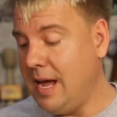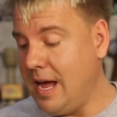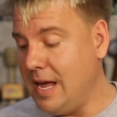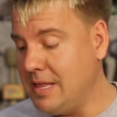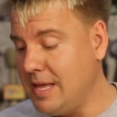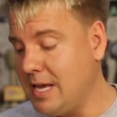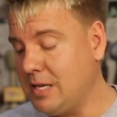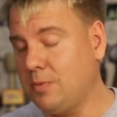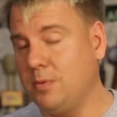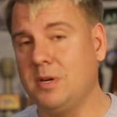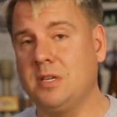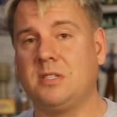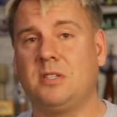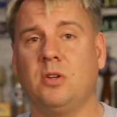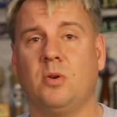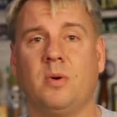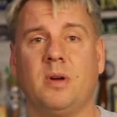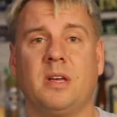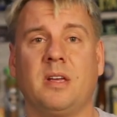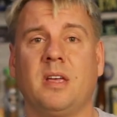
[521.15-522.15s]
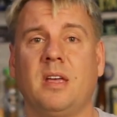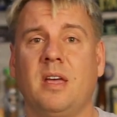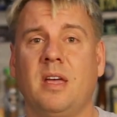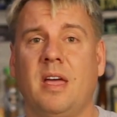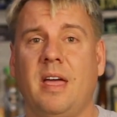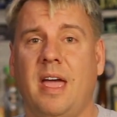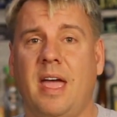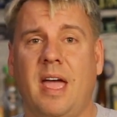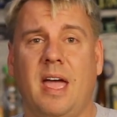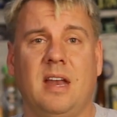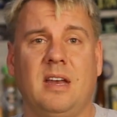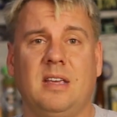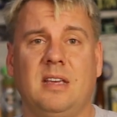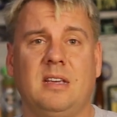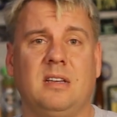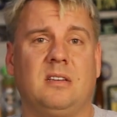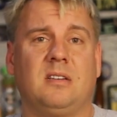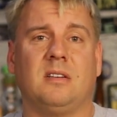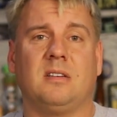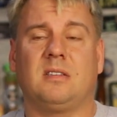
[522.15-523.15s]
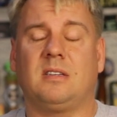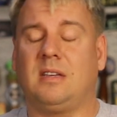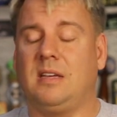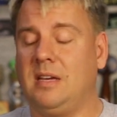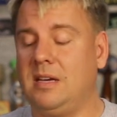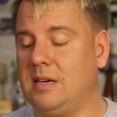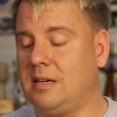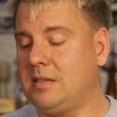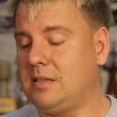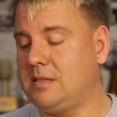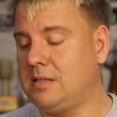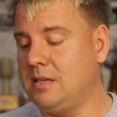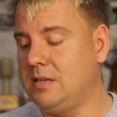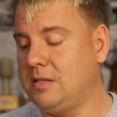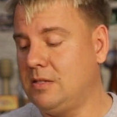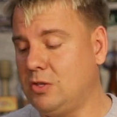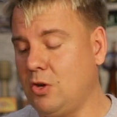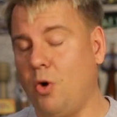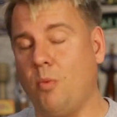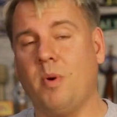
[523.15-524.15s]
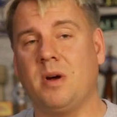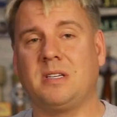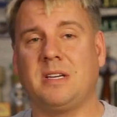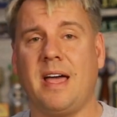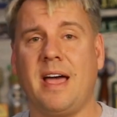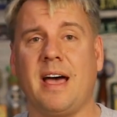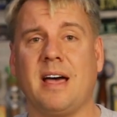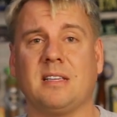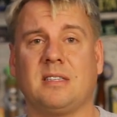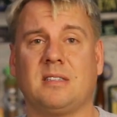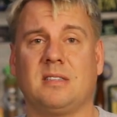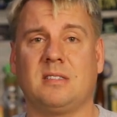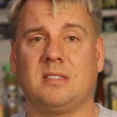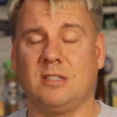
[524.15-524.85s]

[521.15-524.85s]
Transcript: and that's what he's doing, and he just kicks so much ass.